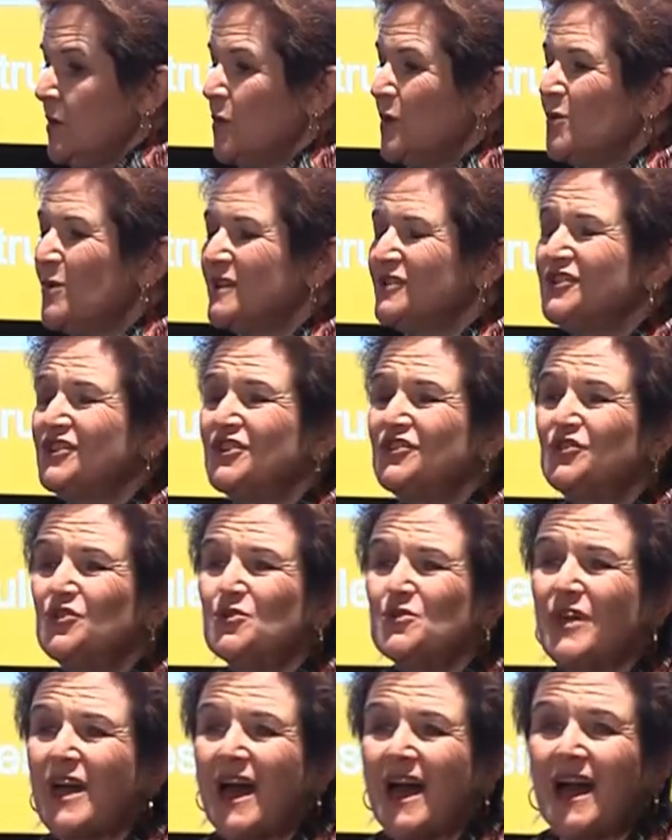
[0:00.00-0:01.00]
Well, once you
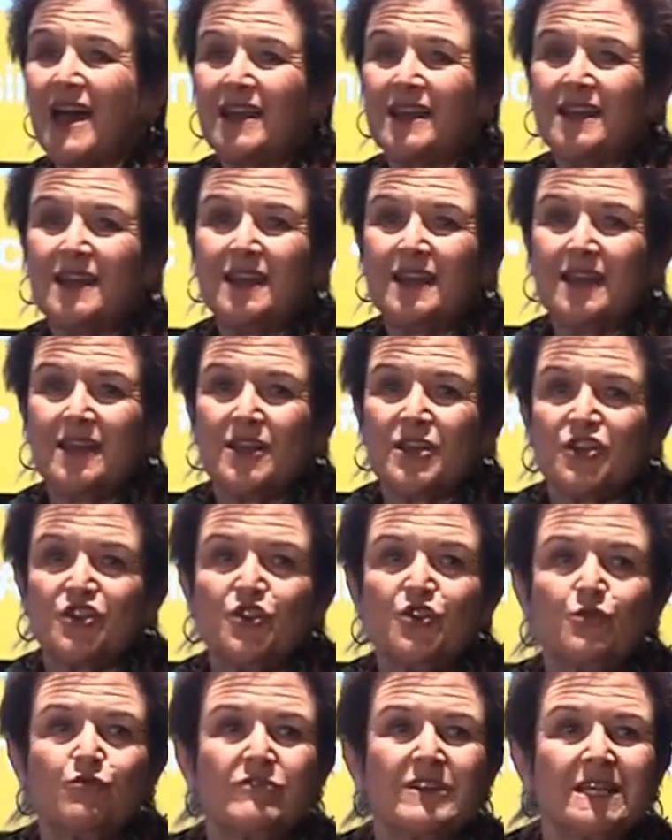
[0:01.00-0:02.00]
do that,
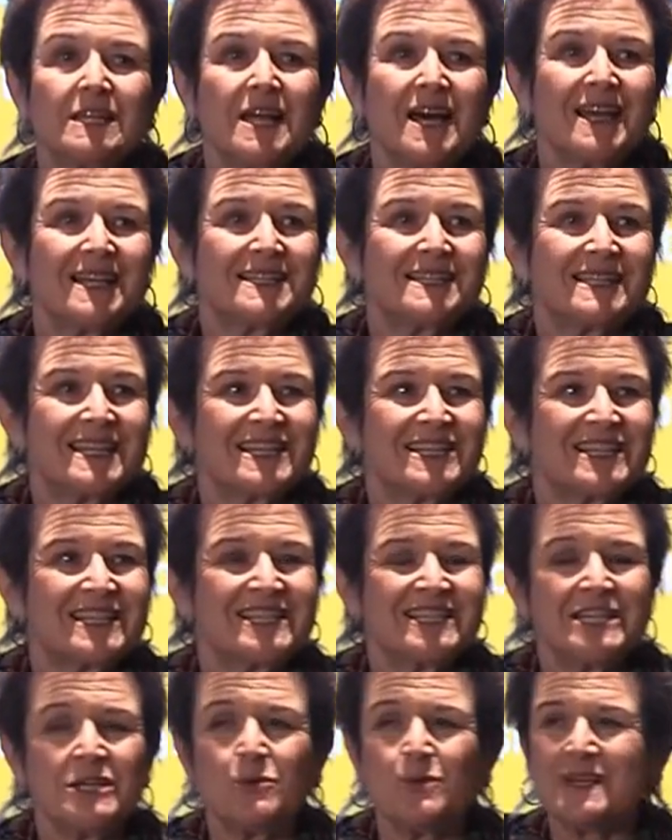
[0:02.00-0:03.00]
you realize
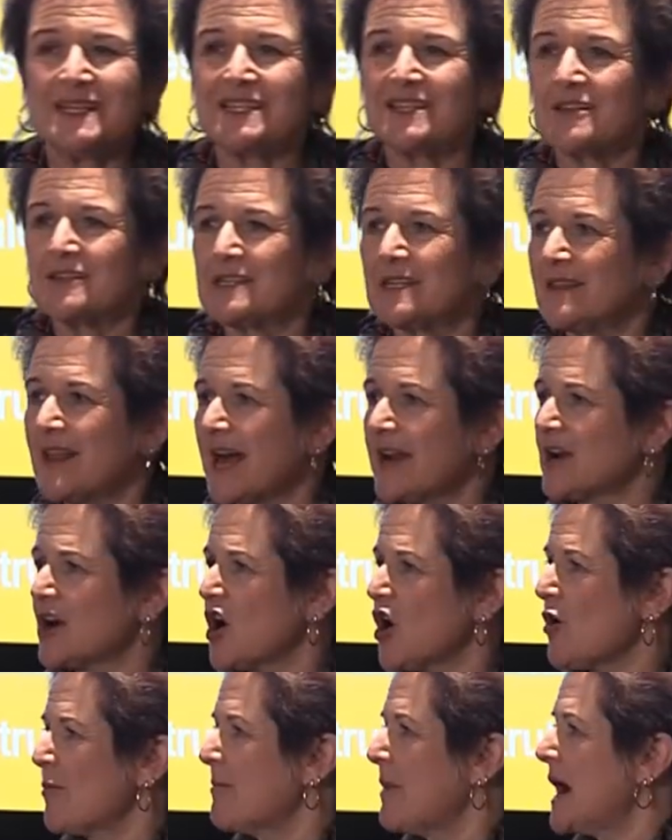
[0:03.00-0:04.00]
that, gee whiz, there's a lot of
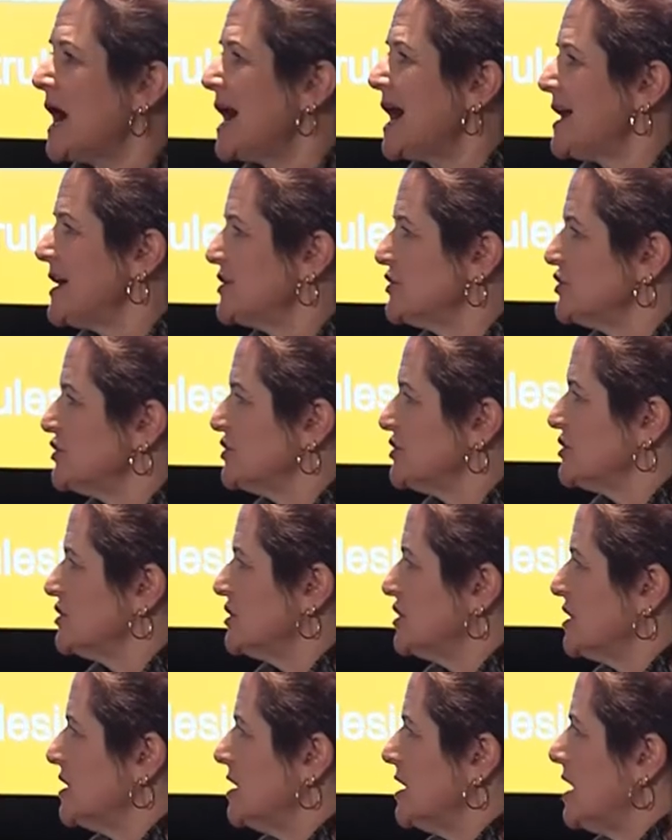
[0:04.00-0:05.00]
garbage
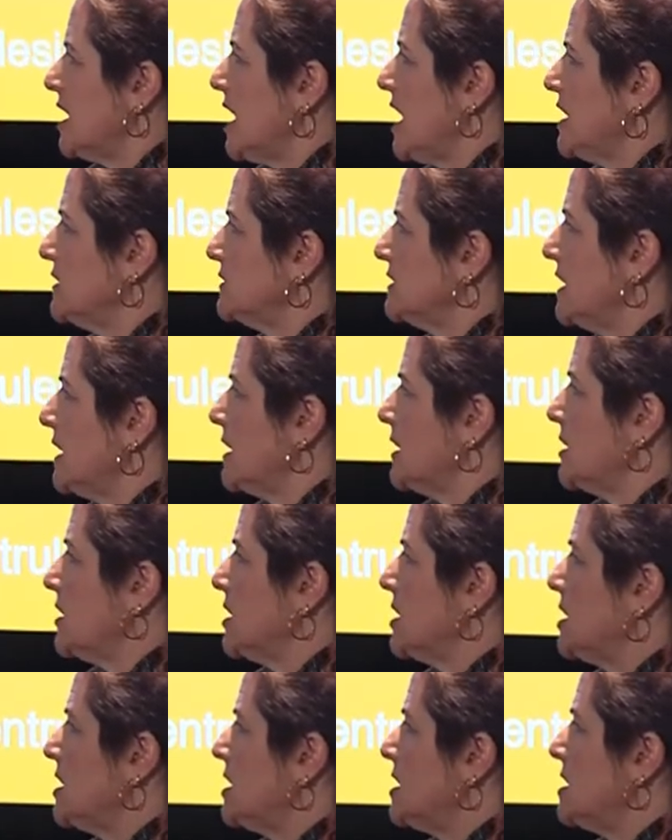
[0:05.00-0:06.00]
out
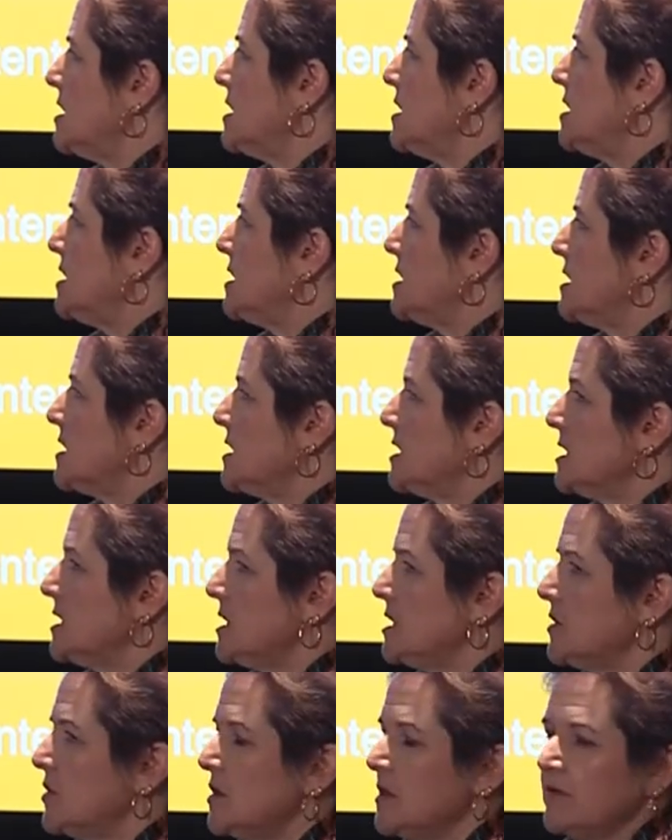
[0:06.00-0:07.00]
there
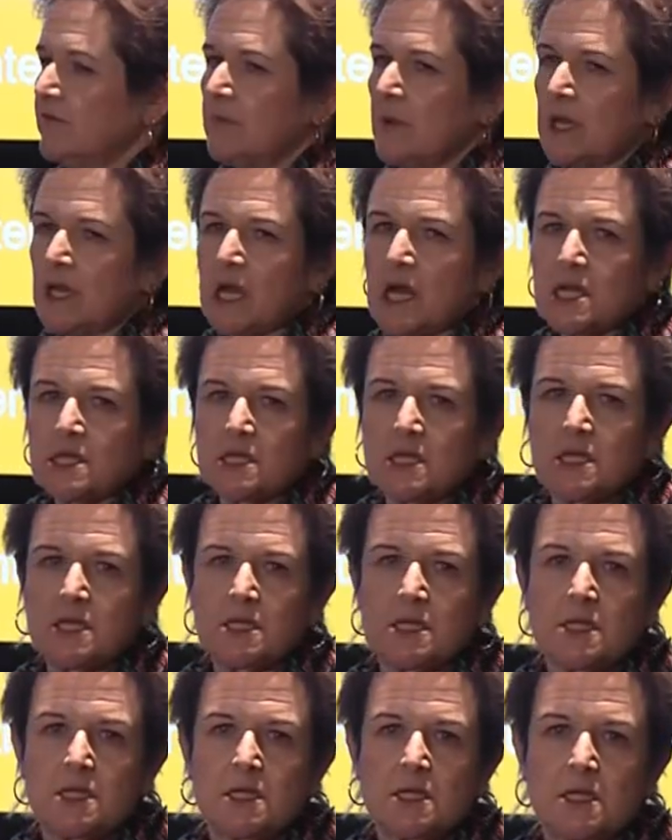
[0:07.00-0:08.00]
in all of my
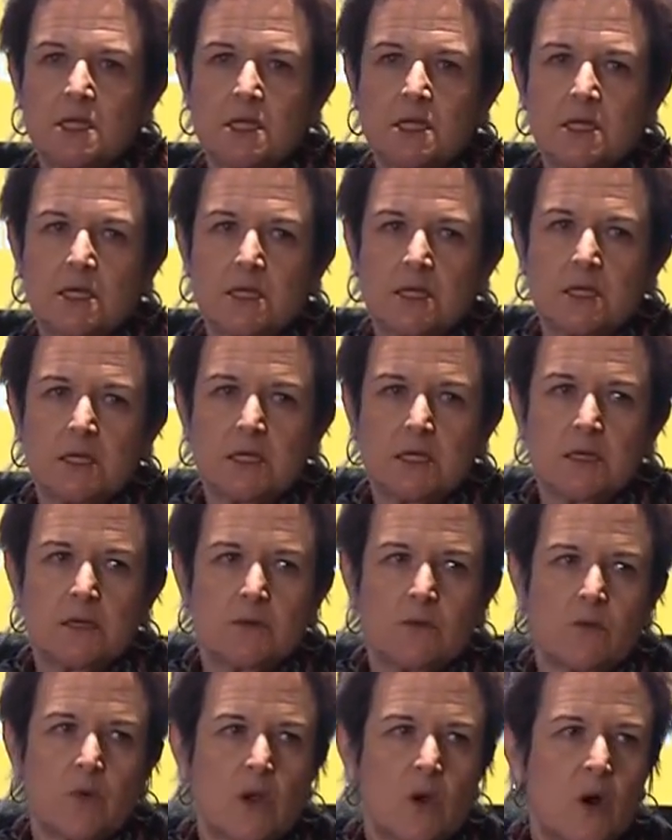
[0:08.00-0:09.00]
content.
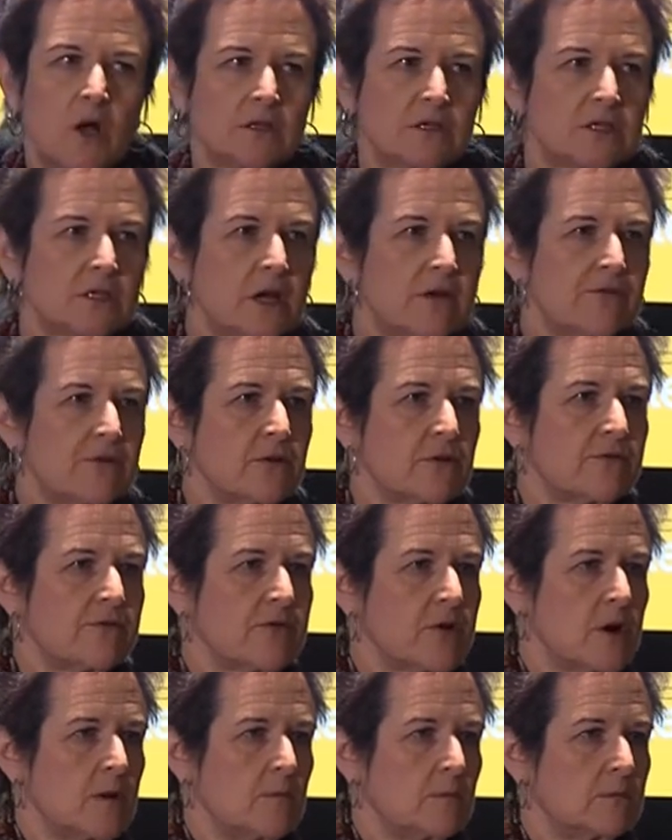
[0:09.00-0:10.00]
We all suffer
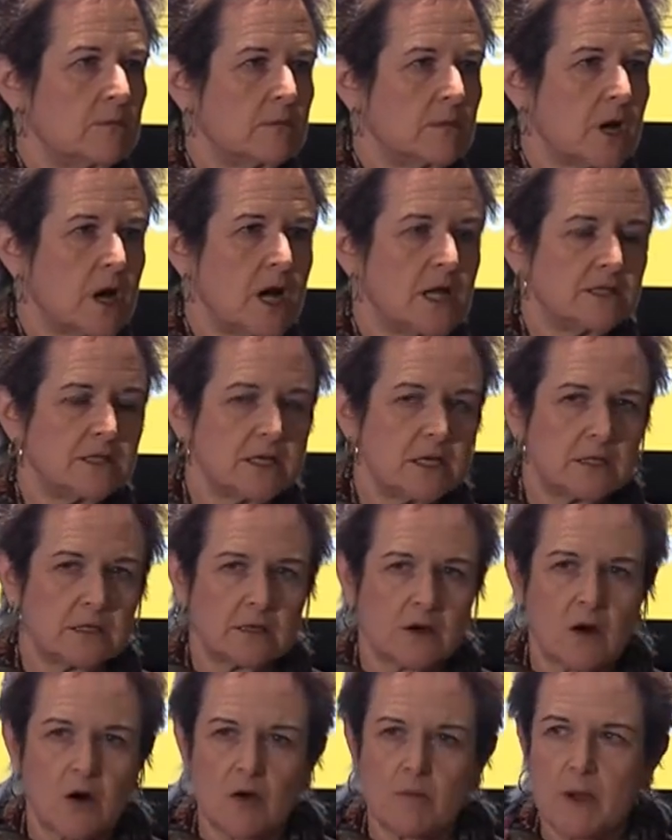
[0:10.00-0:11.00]
from
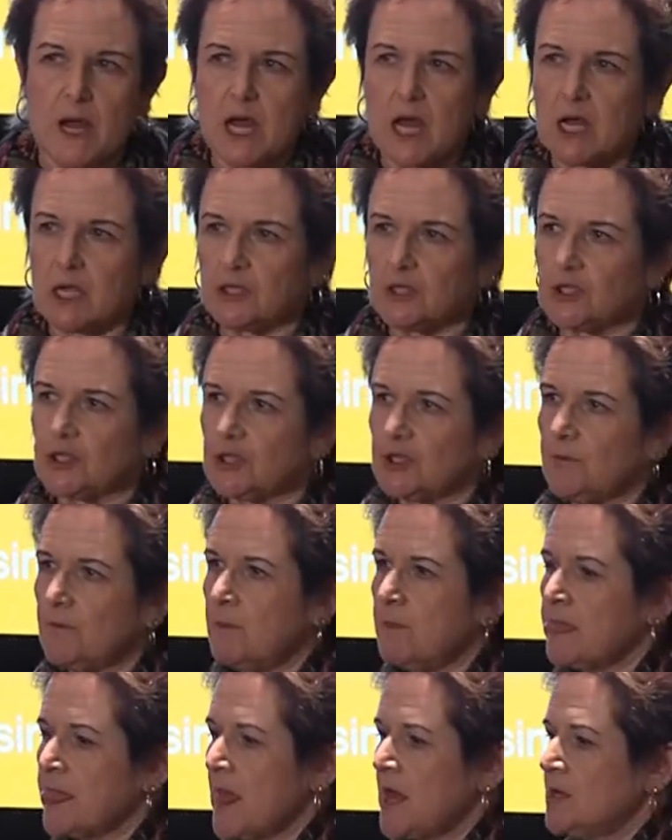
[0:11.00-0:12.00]
content garbage.
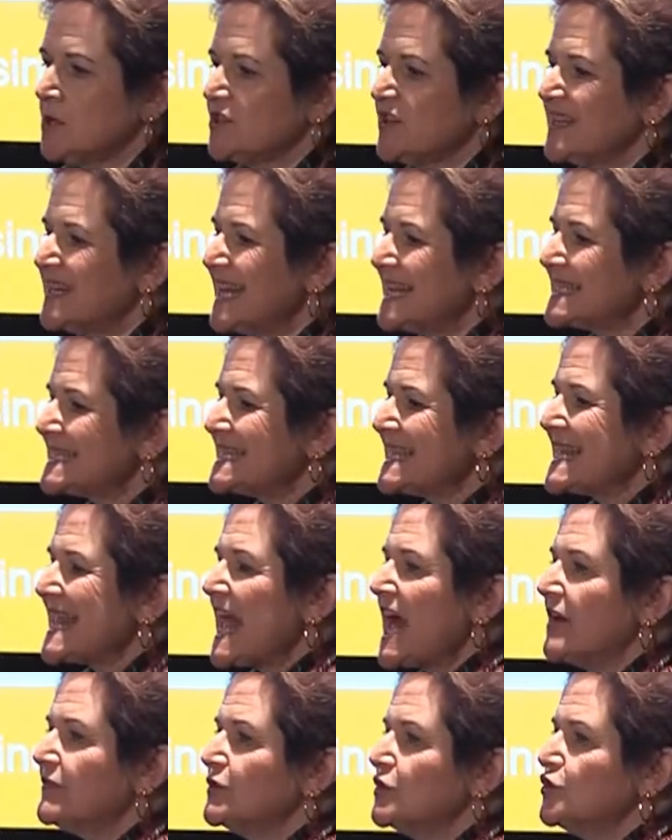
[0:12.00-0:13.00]
So the next thing you
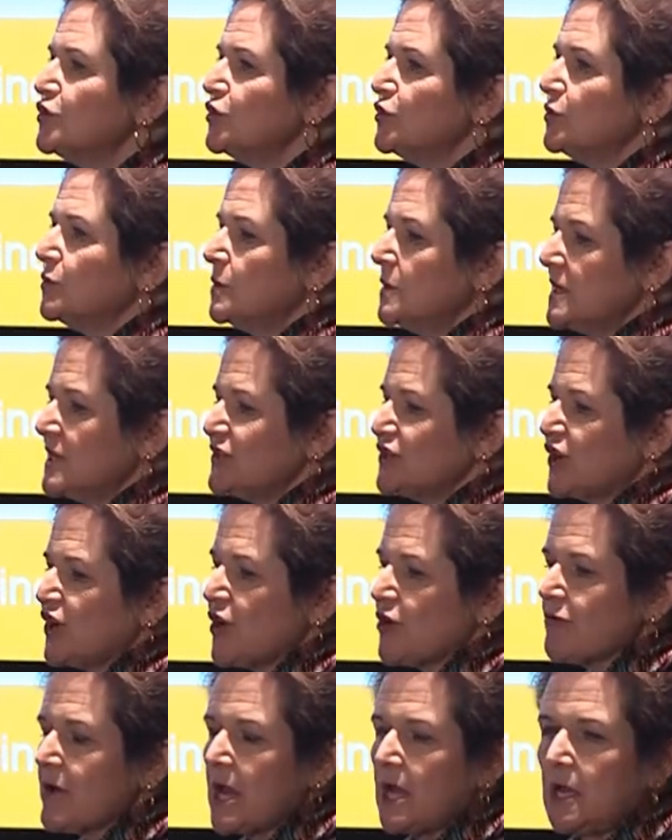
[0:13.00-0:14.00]
have to do is
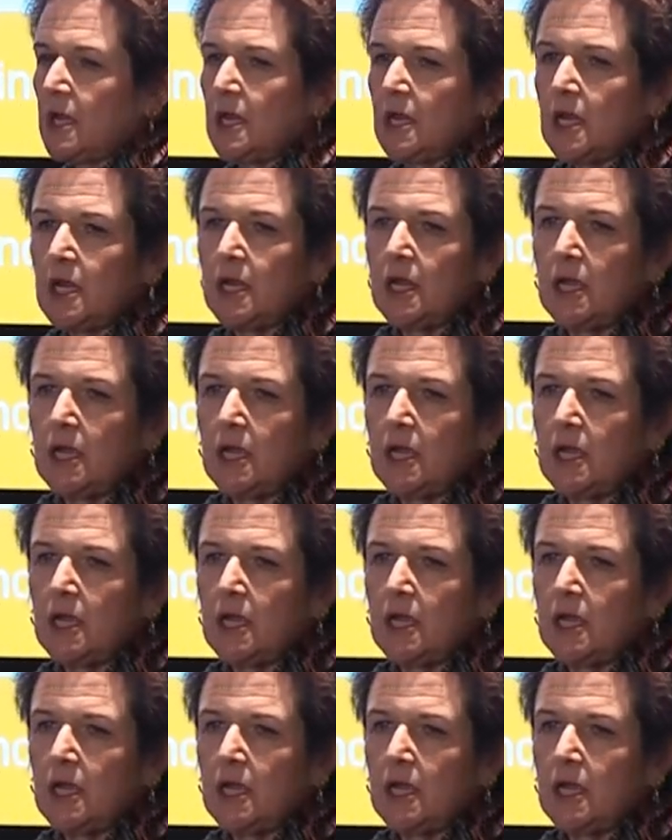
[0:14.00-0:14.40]
curate